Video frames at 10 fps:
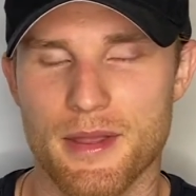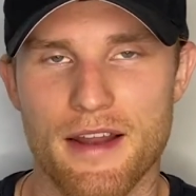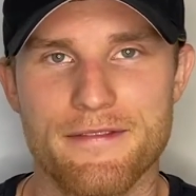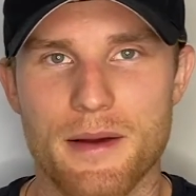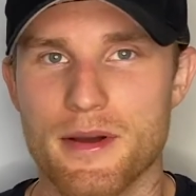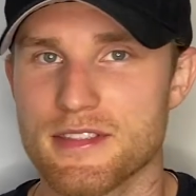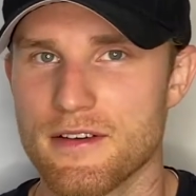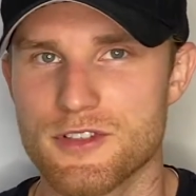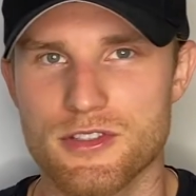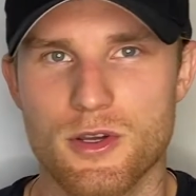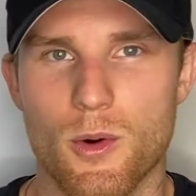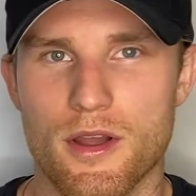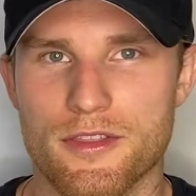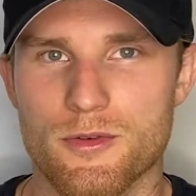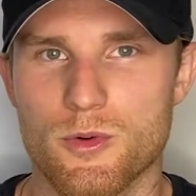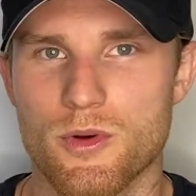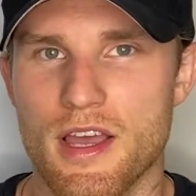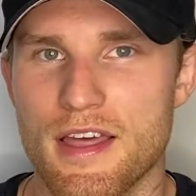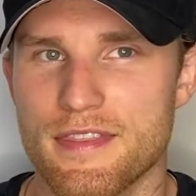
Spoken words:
and I found myself just going through